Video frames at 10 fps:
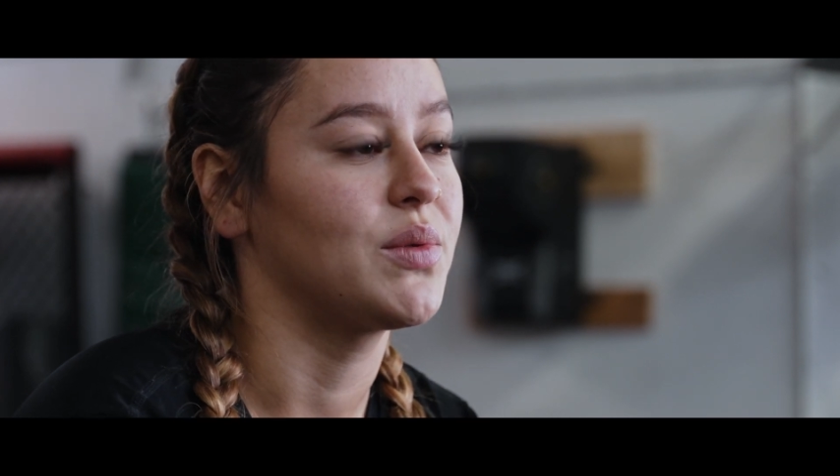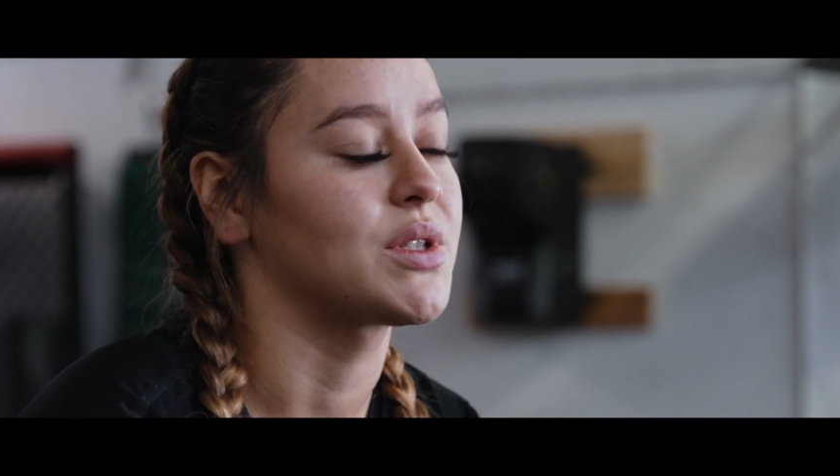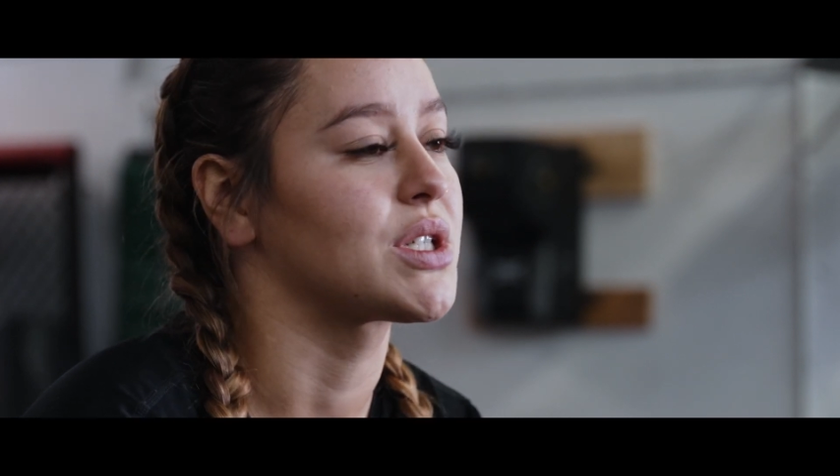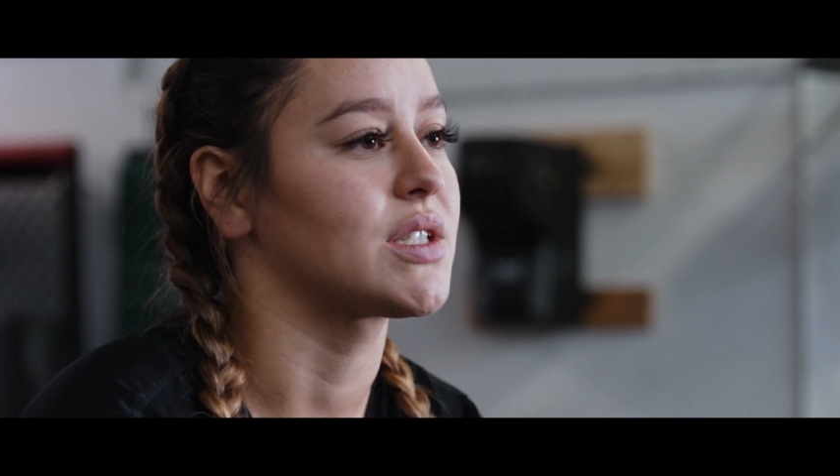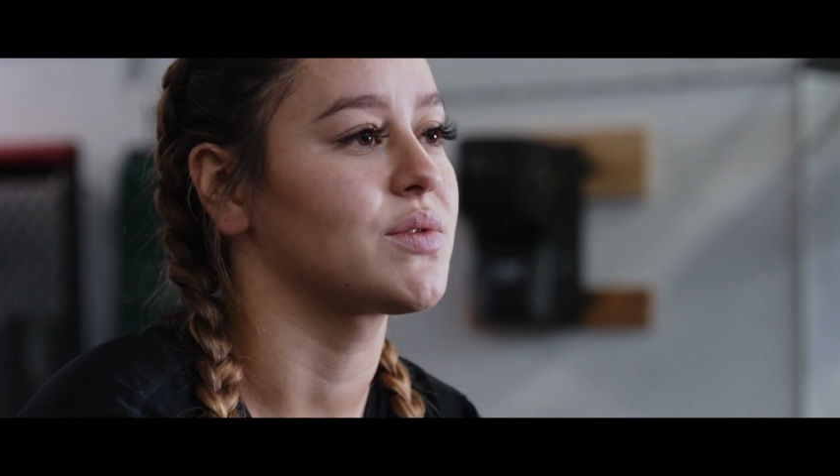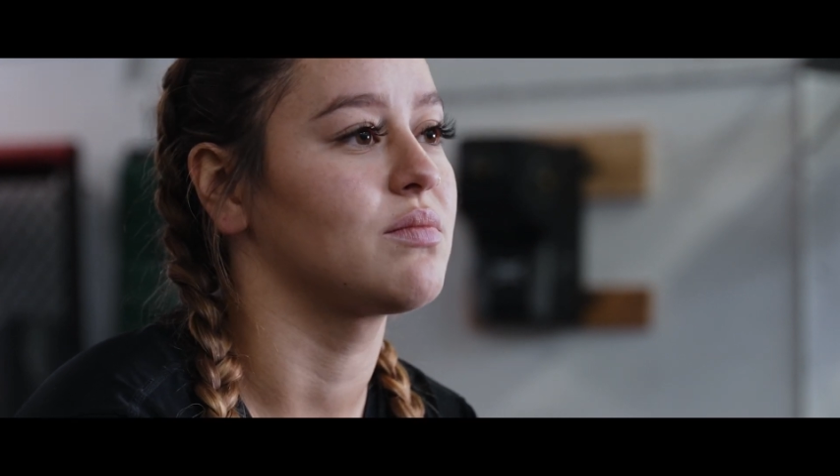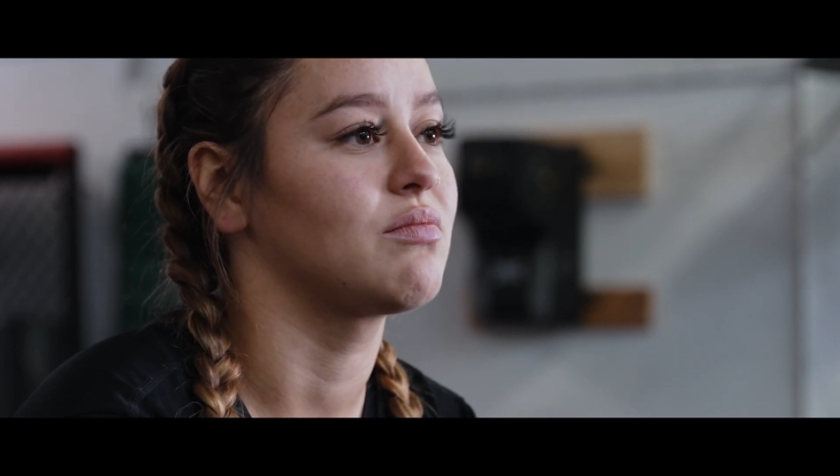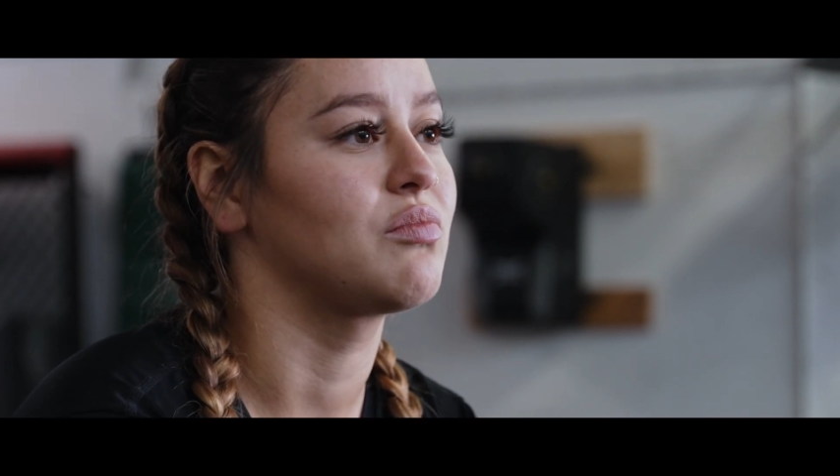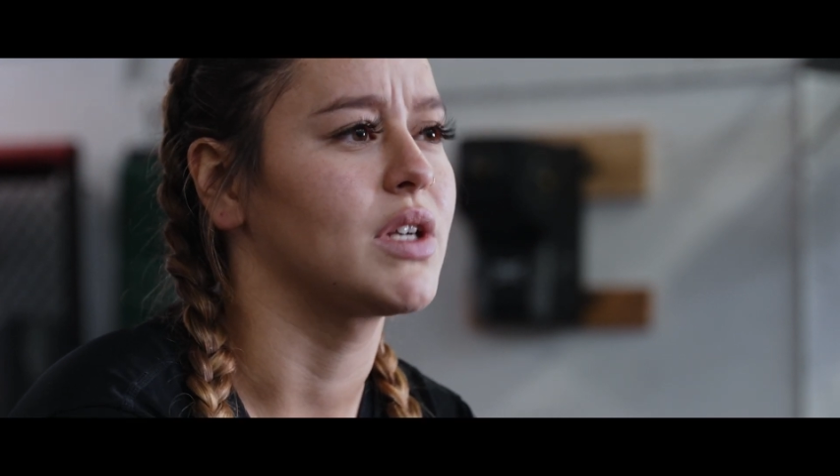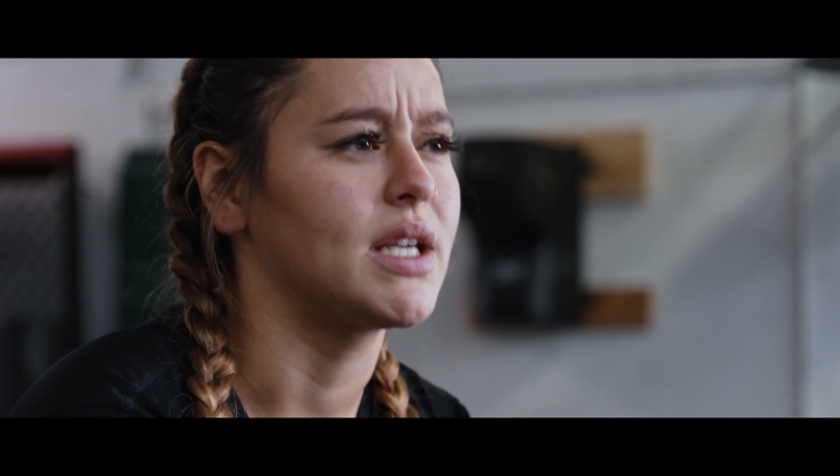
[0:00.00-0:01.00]
which is
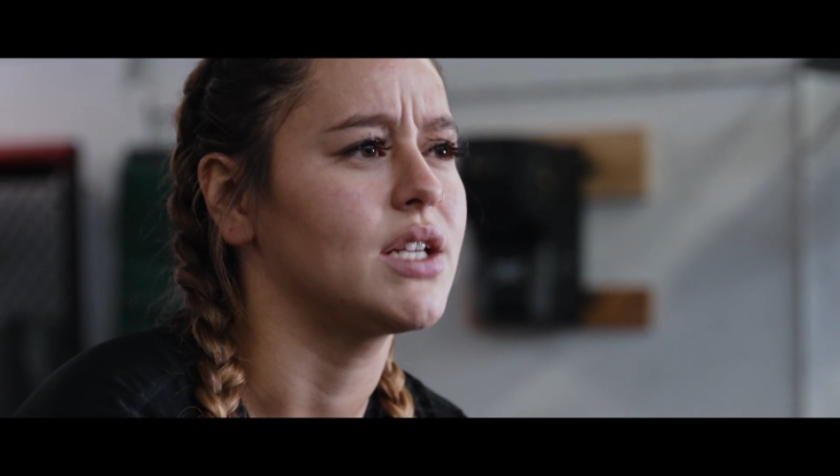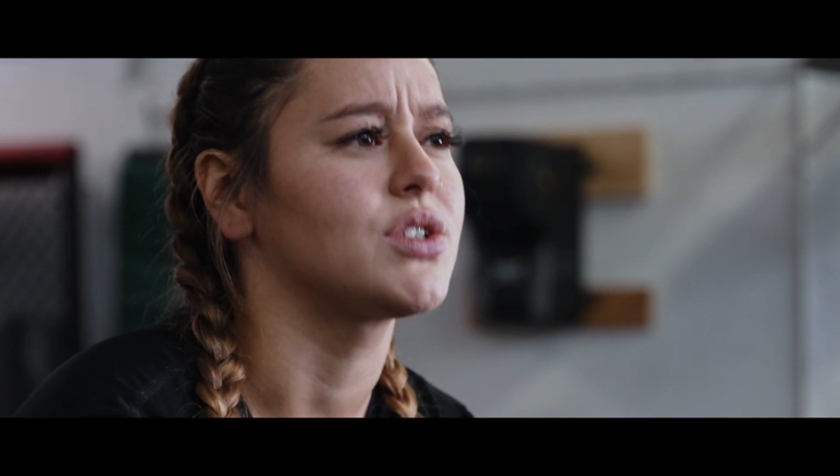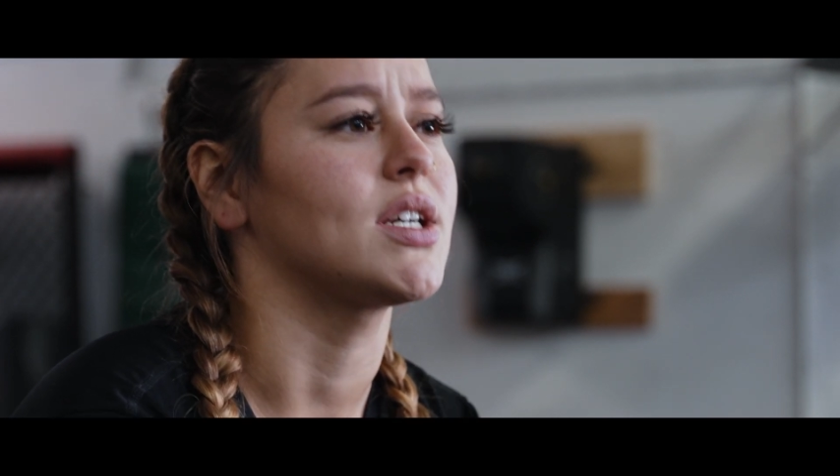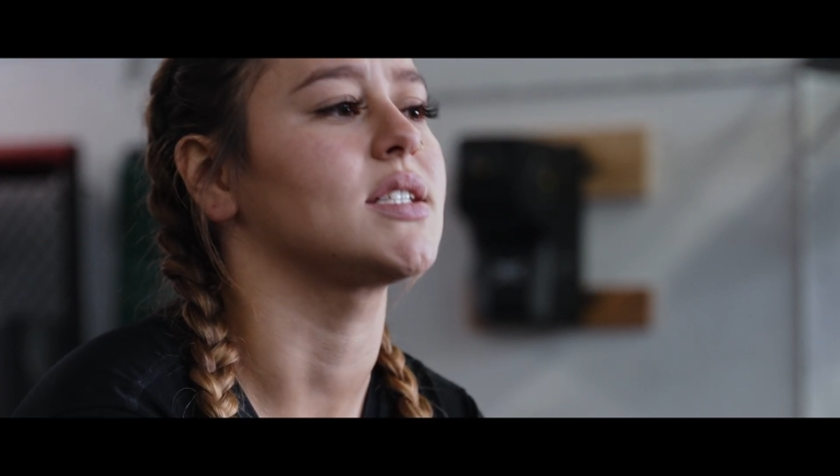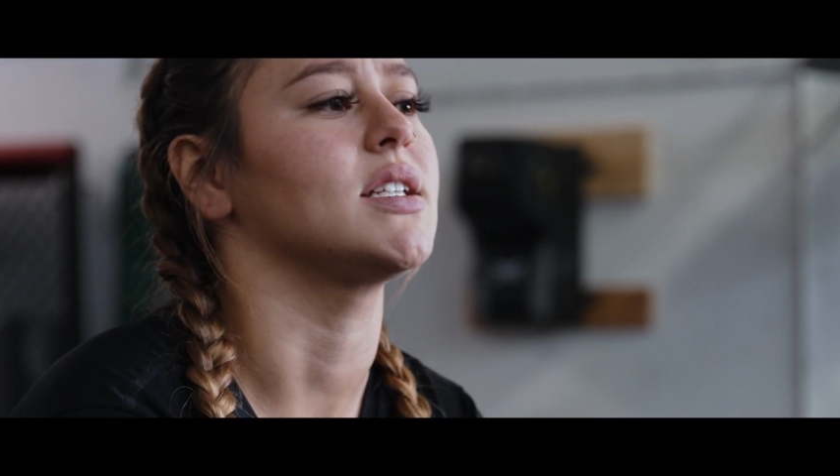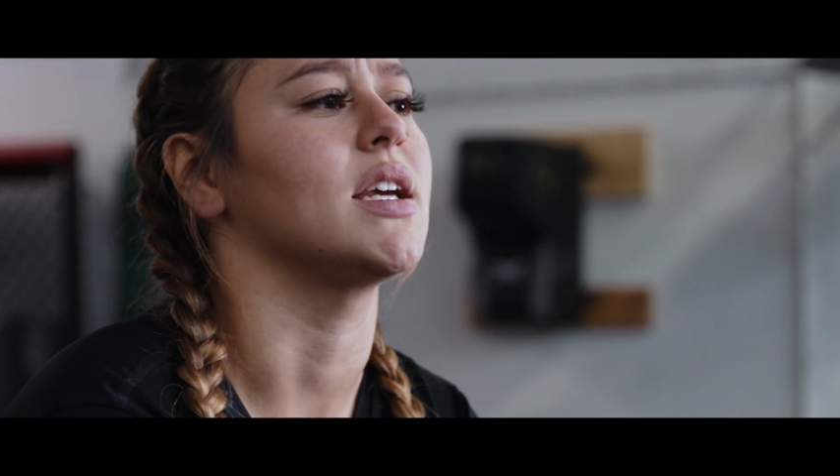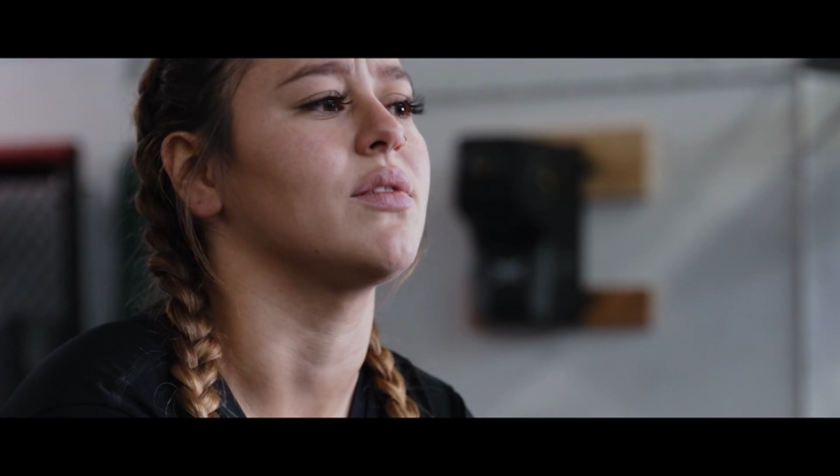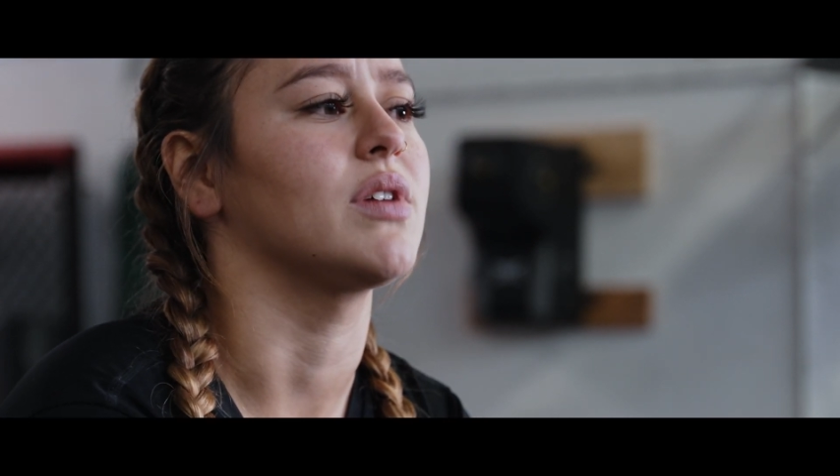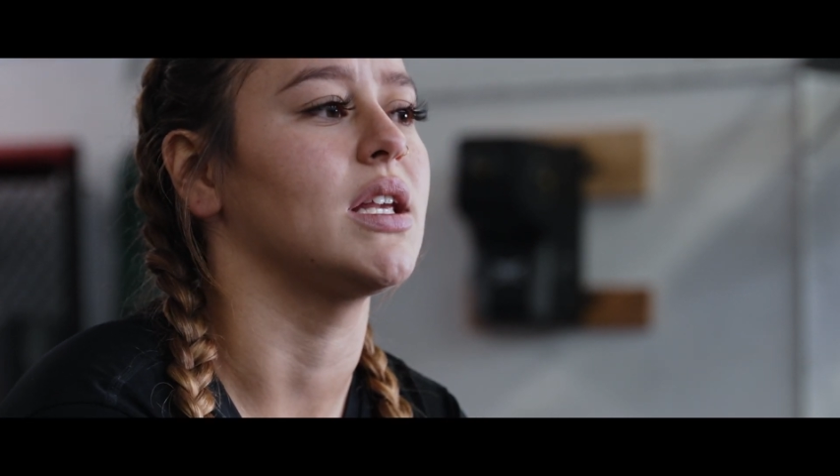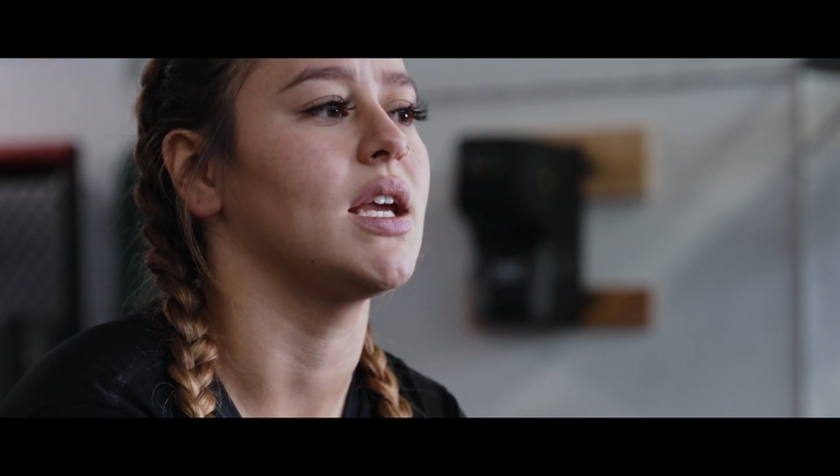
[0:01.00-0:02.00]
really interesting and
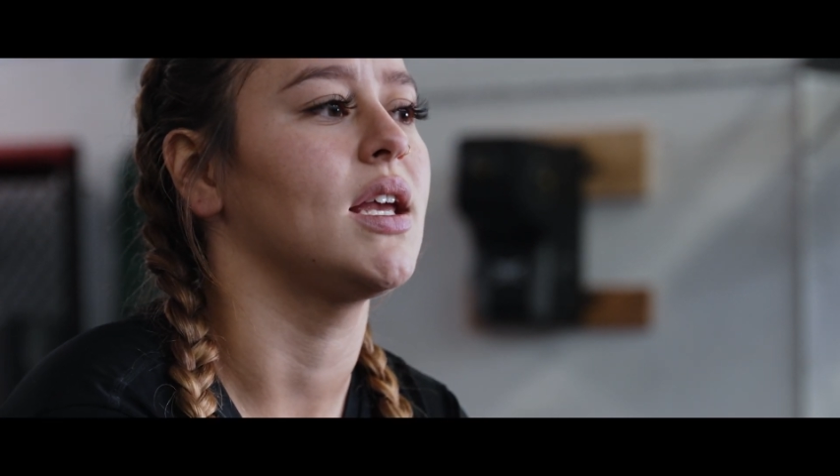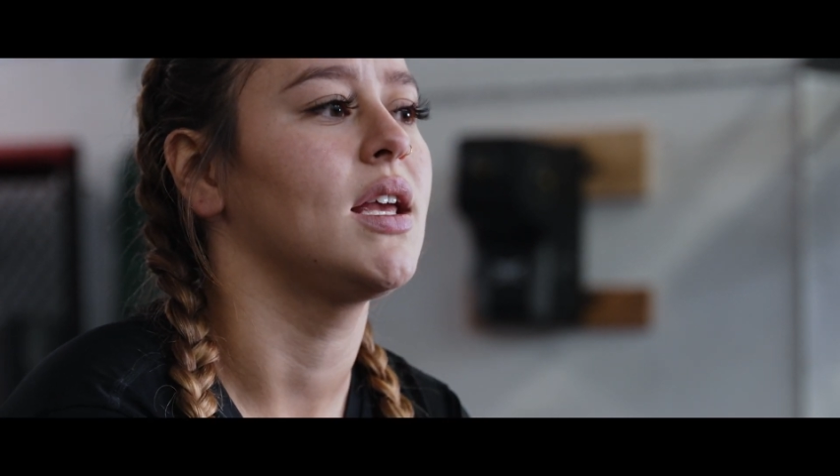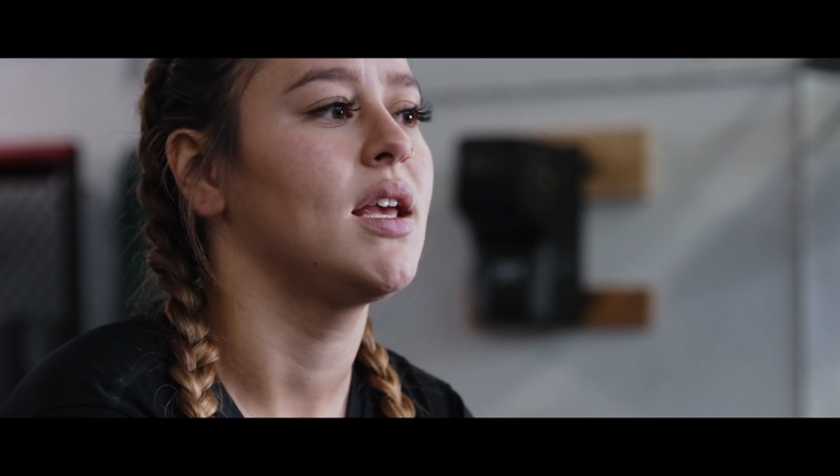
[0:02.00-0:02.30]
really